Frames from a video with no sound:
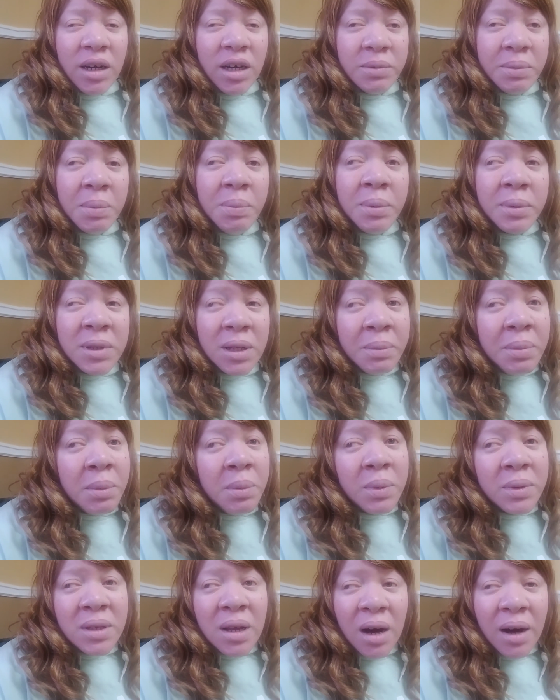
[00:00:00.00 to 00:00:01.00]
Because some
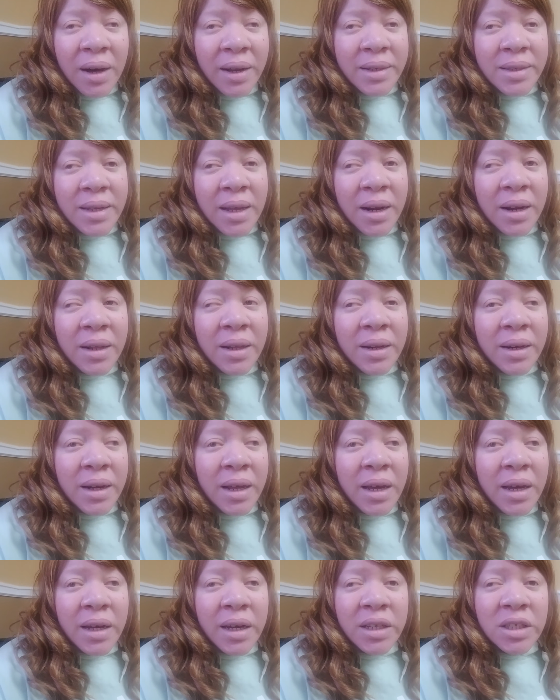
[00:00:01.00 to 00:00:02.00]
people talk out the side of their
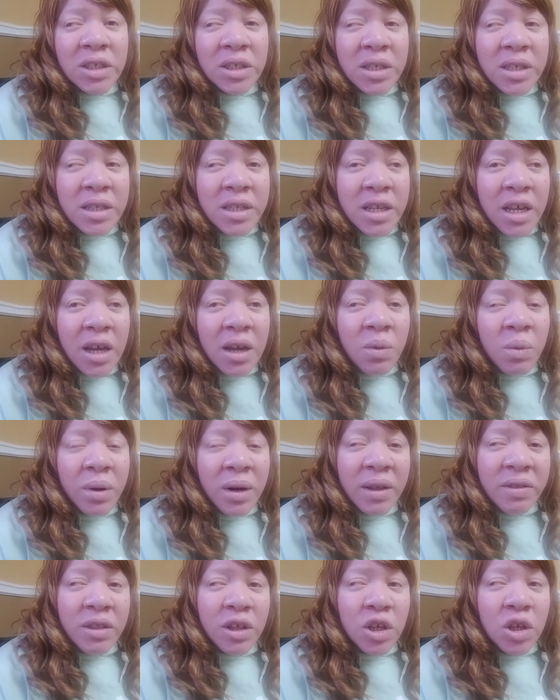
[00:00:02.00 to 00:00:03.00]
neck and just say
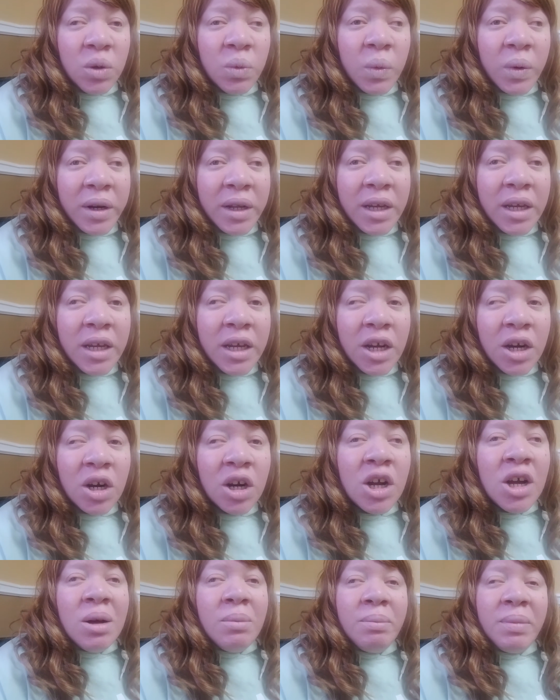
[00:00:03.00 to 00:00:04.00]
what they think you want to
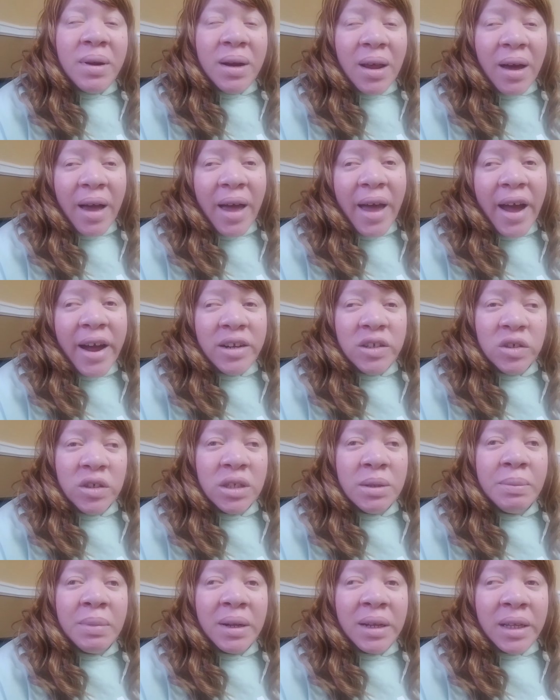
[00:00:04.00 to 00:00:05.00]
hear, but not
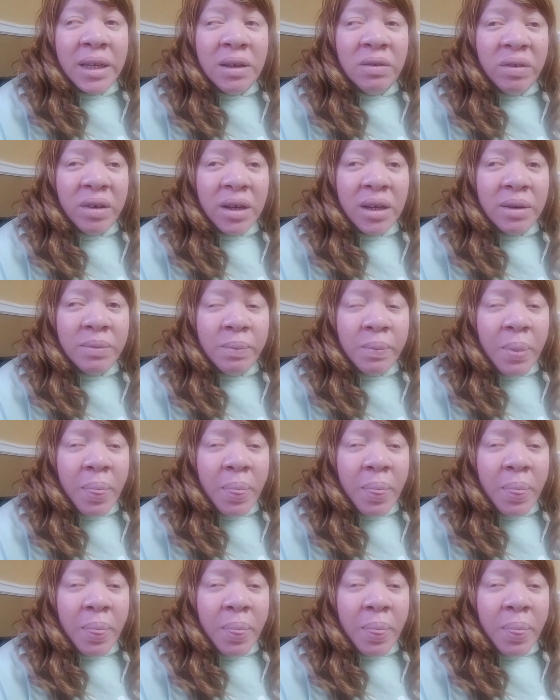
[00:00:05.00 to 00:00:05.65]
actually believe it.